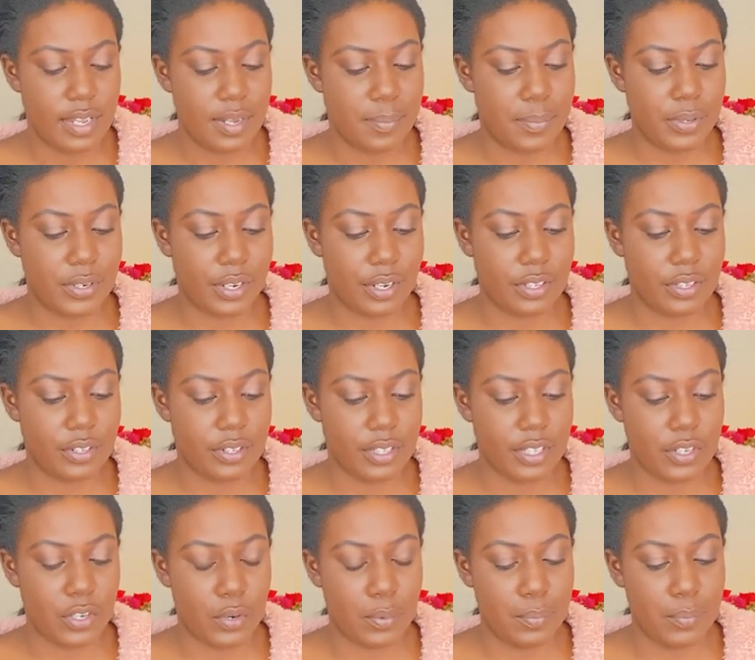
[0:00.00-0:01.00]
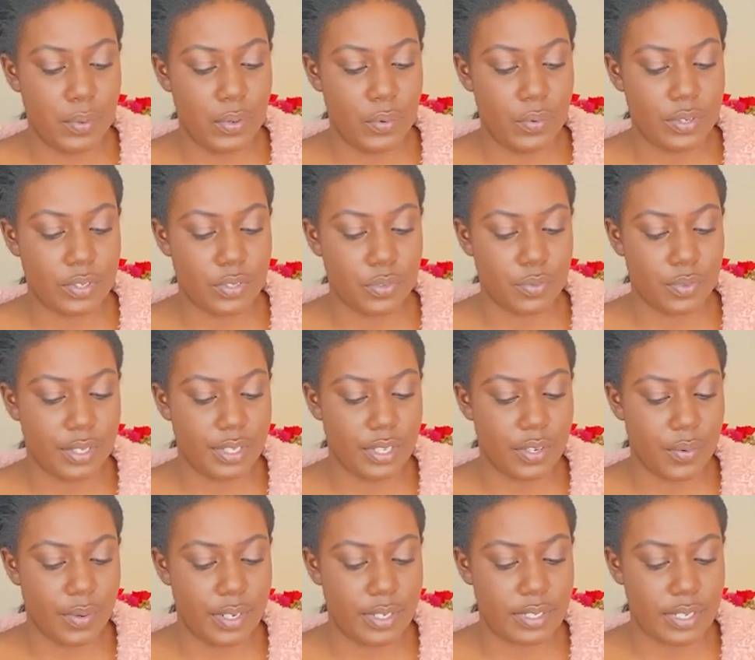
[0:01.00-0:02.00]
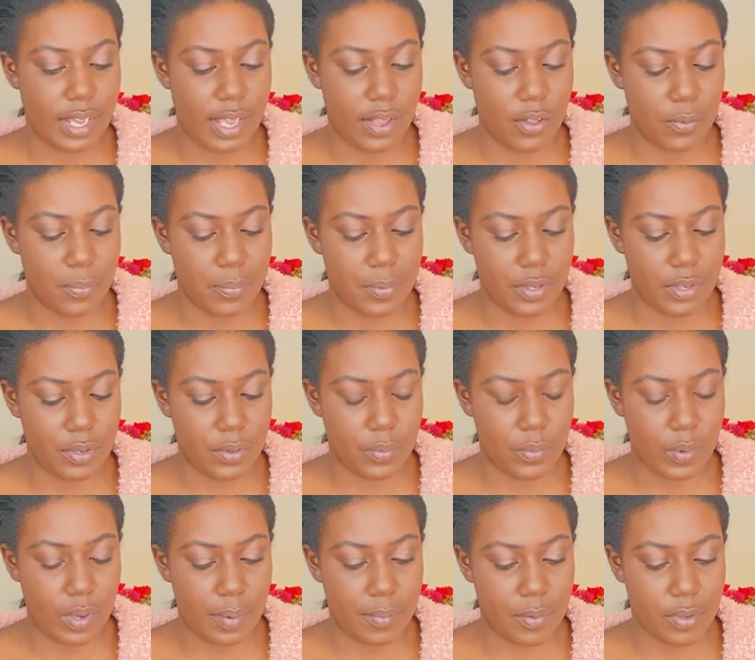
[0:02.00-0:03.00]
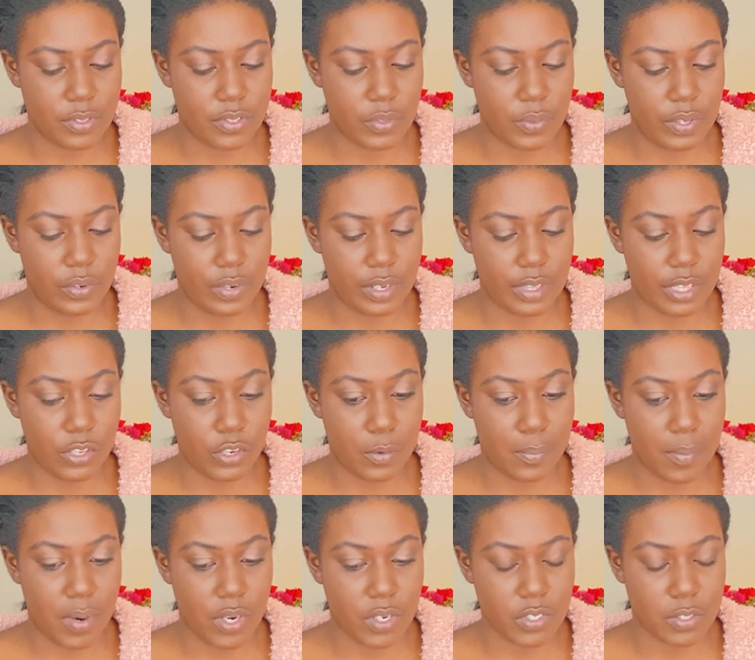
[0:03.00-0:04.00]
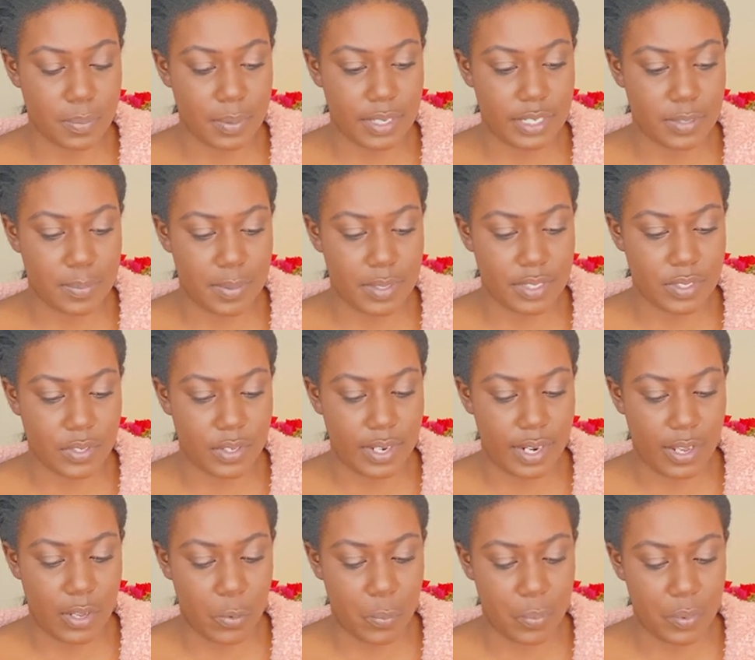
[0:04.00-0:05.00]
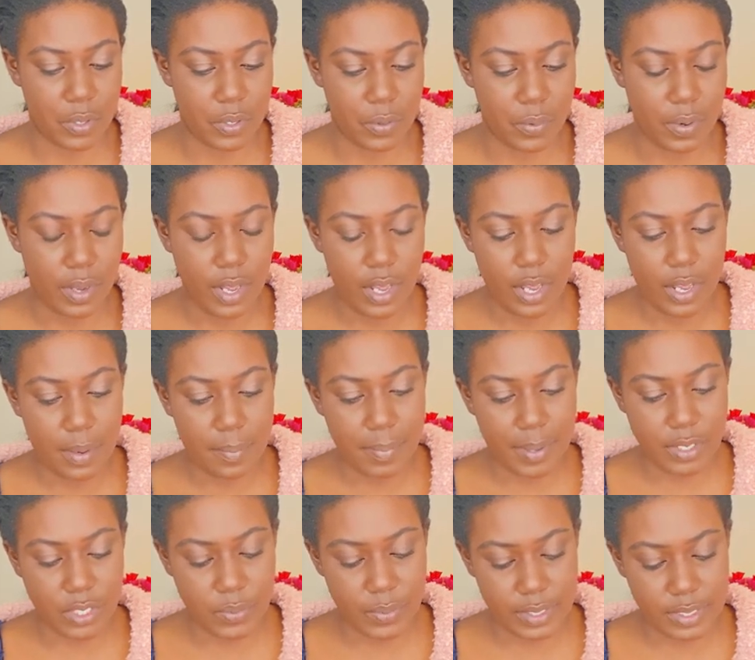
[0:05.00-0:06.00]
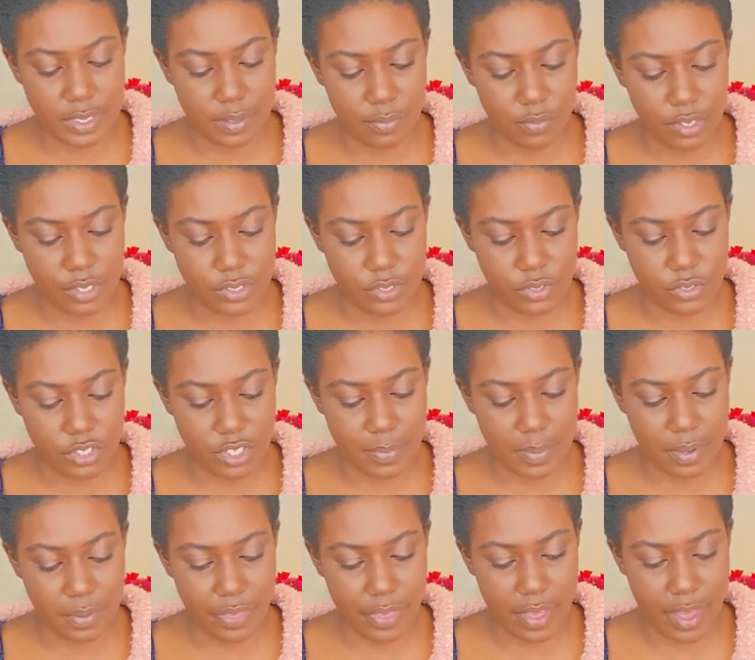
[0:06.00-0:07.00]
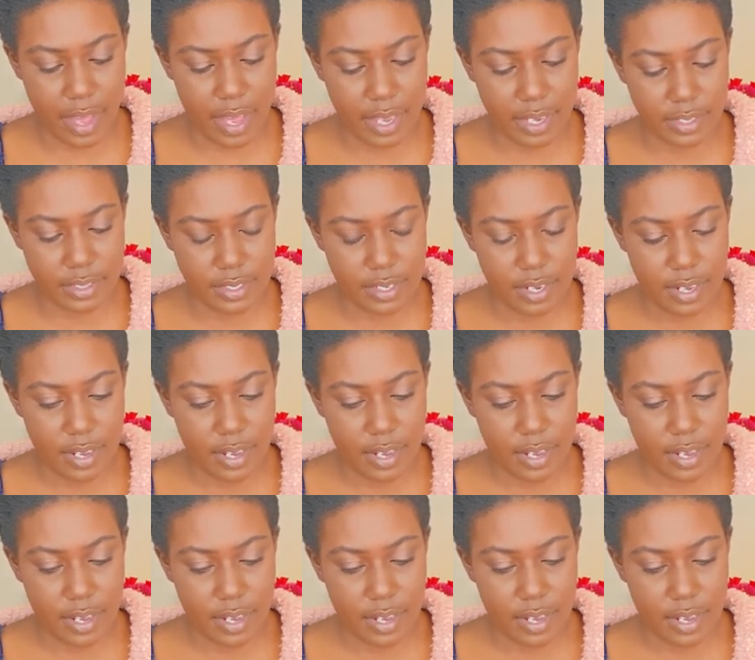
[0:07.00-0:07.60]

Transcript: Particularly your moon is really going to help you. I'm also hearing that your Mars placement is going to help you by doing some research about that.